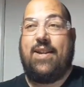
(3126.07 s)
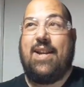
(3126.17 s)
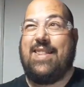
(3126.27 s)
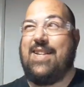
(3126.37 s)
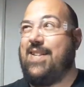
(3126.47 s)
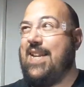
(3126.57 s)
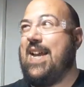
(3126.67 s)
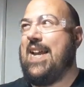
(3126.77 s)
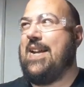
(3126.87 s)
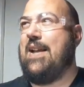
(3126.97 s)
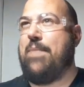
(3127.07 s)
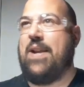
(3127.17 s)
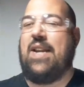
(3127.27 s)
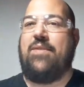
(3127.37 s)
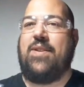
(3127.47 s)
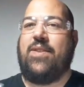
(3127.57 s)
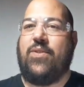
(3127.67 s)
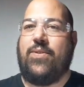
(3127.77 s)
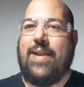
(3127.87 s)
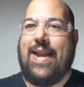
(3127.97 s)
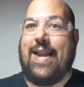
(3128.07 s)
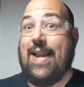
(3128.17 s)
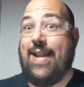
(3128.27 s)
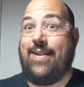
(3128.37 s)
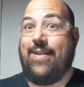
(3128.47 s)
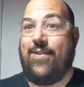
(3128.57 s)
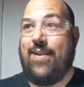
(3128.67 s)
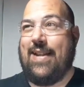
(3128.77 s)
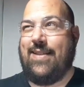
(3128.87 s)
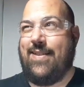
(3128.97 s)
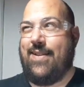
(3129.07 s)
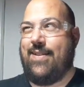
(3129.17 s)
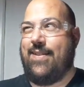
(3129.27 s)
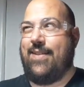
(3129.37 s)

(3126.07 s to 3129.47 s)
I think, yeah, 8.5 by 11, so A8 or A6